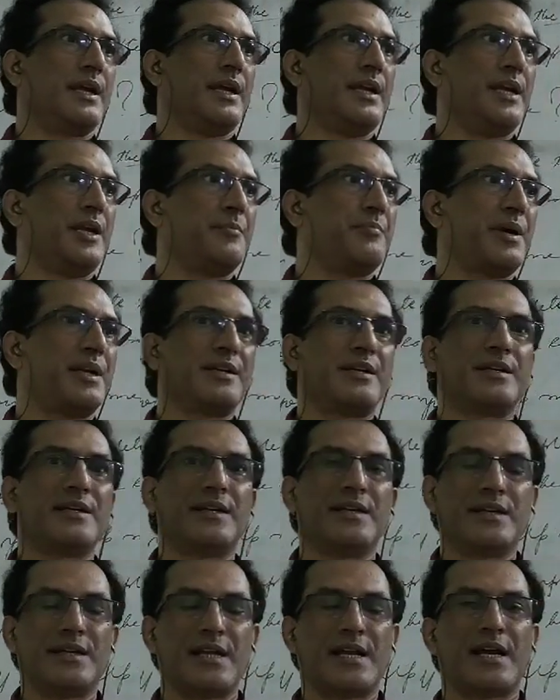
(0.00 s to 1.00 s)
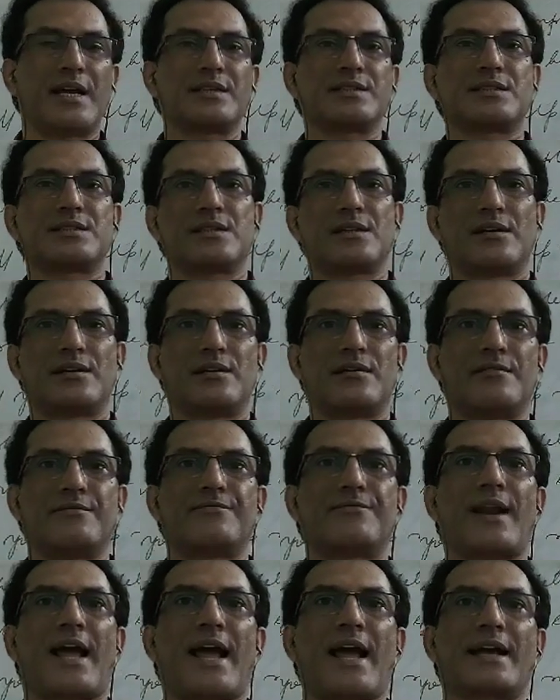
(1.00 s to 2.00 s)
independent India's
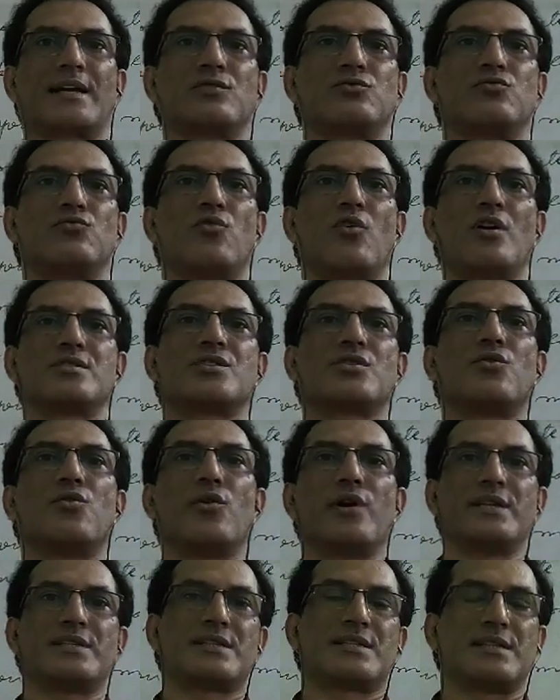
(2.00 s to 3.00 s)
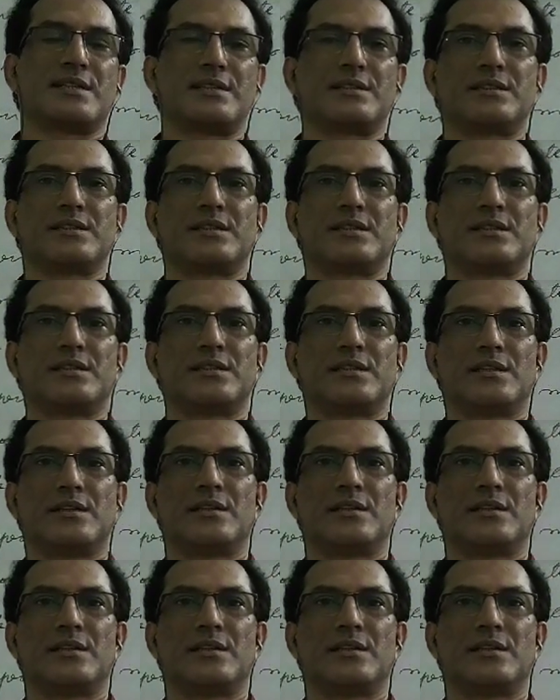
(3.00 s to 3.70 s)
flag was hoisted